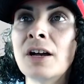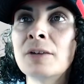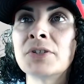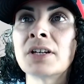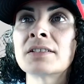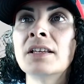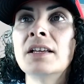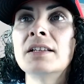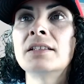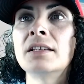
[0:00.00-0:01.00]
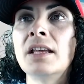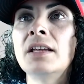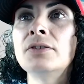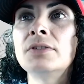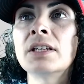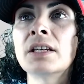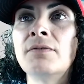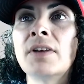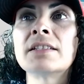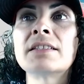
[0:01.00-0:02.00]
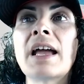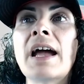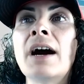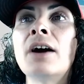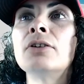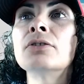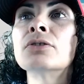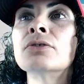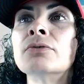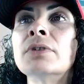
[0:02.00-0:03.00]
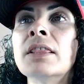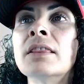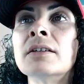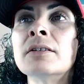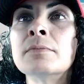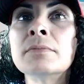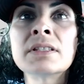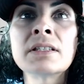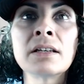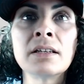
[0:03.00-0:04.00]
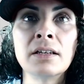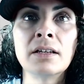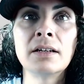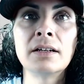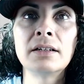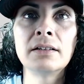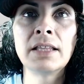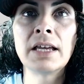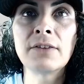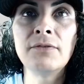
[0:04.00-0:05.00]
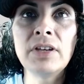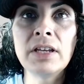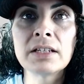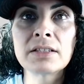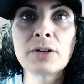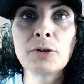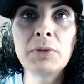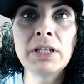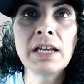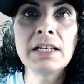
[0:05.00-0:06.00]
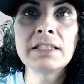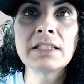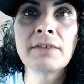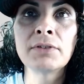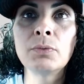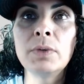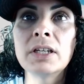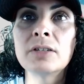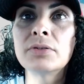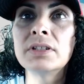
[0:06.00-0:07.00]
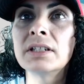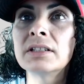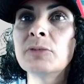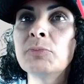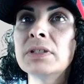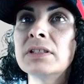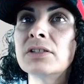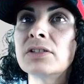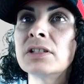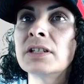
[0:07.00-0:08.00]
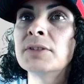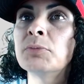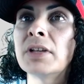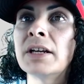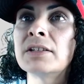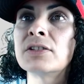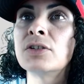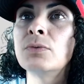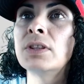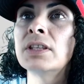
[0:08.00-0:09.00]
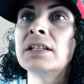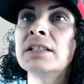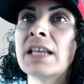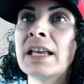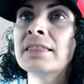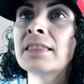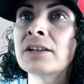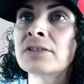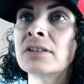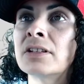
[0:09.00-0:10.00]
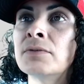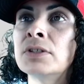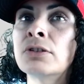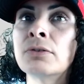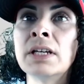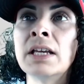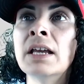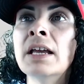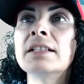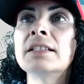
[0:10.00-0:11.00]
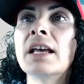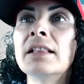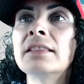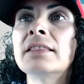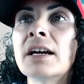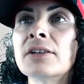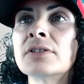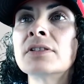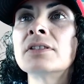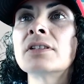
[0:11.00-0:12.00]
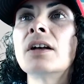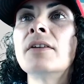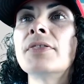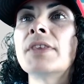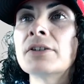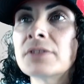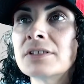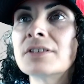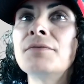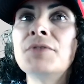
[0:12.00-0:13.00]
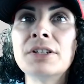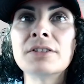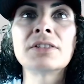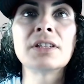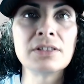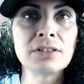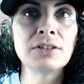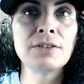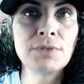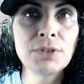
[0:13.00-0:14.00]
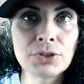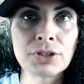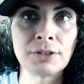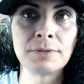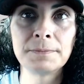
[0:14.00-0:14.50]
objects. Today, using advanced algorithms like VSOP 87, we can predict the positions of the planets to within a 10,000th of a degree, thousands of years into the future.